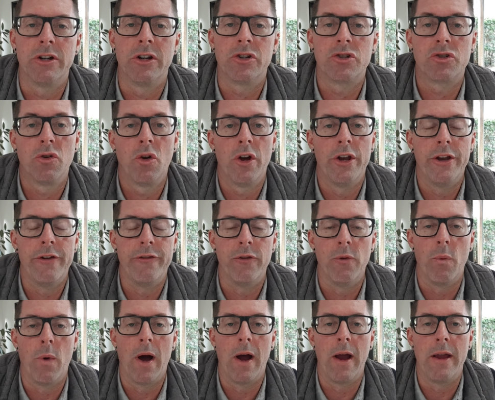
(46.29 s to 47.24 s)
to try a
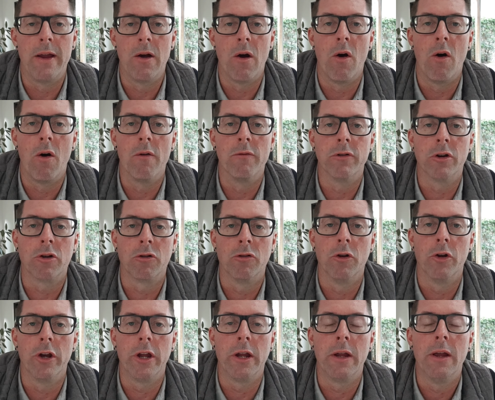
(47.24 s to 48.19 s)
different way of
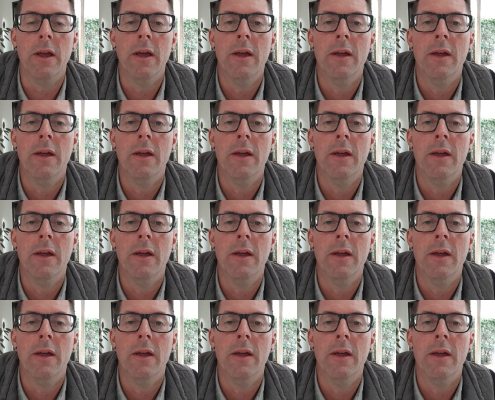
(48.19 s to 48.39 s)
recruiting.